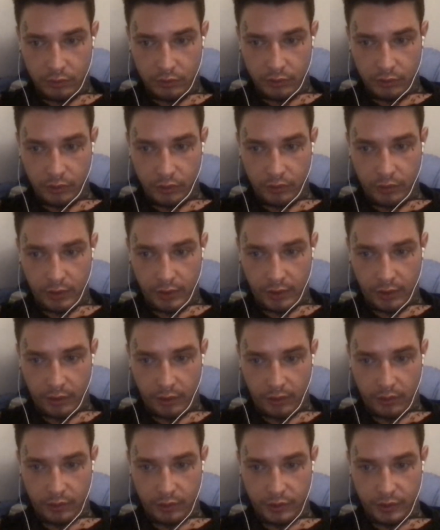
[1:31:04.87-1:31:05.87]
You had
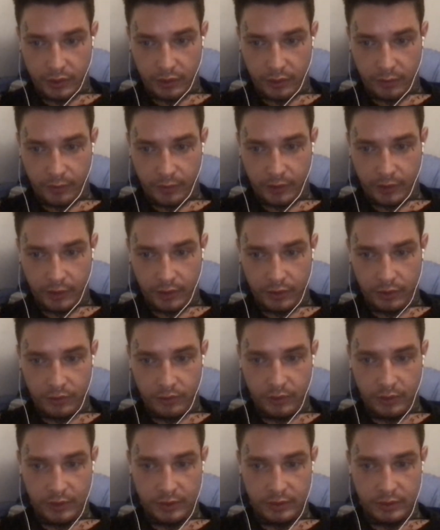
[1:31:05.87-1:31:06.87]
another channel back in
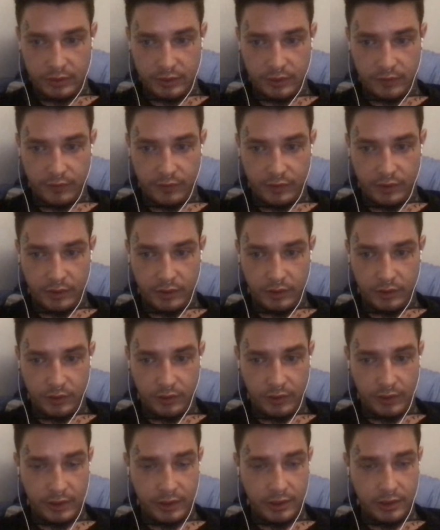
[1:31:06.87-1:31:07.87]
2017 to
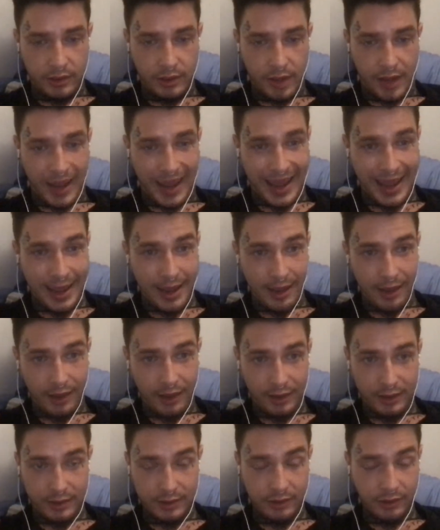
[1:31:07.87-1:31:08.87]
18.
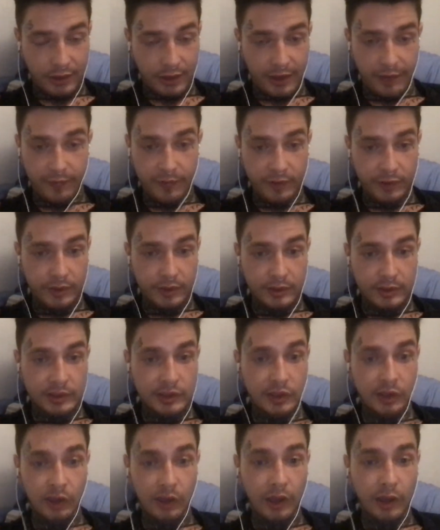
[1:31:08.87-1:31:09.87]
I still have it. It's
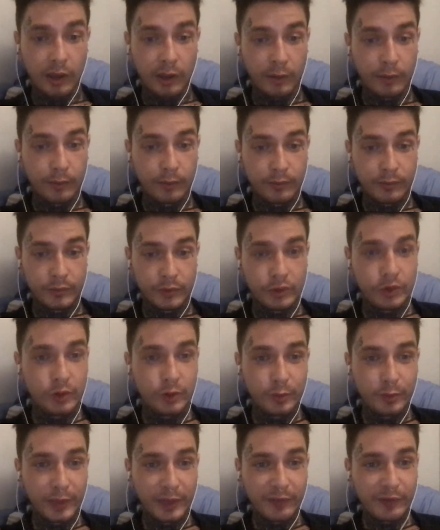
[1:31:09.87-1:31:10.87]
still up.
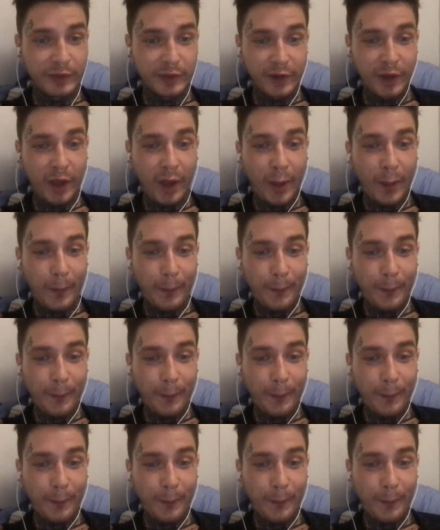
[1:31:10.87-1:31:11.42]
YouTube left it up.